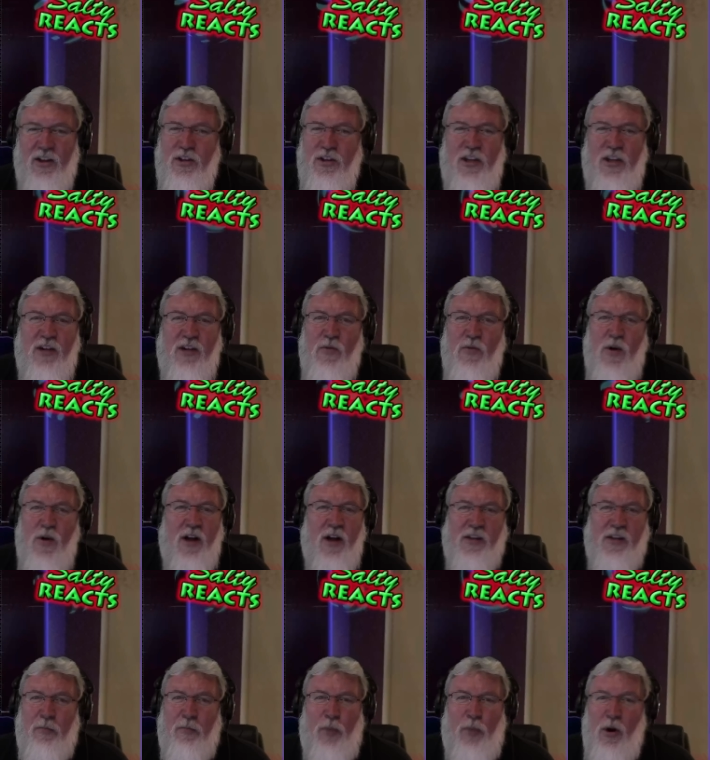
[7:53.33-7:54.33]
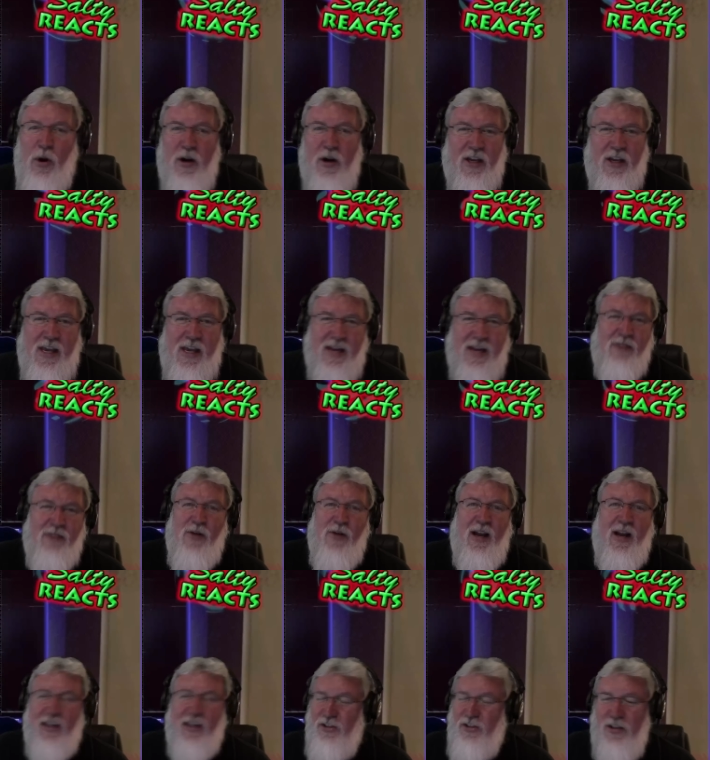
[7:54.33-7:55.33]
you want the pork
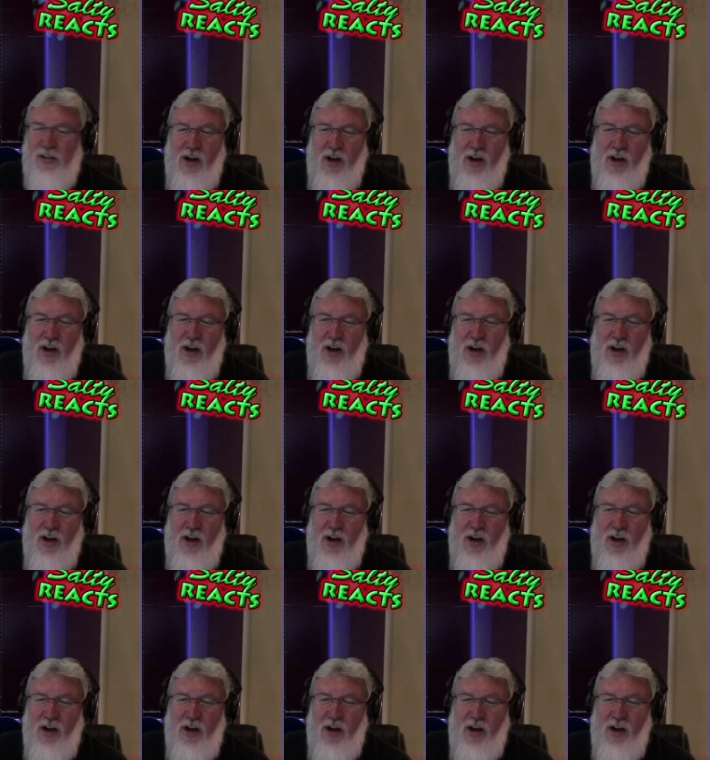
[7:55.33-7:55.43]
anyways.